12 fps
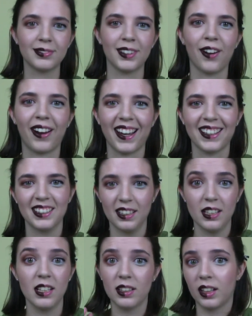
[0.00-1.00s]
Okay,
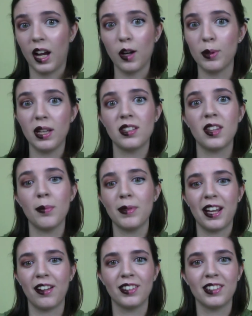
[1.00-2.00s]
gotta be a
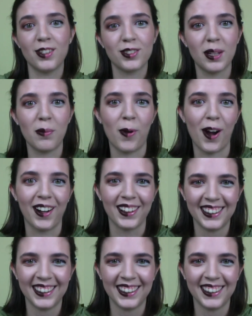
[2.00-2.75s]
thumbnail in there somewhere.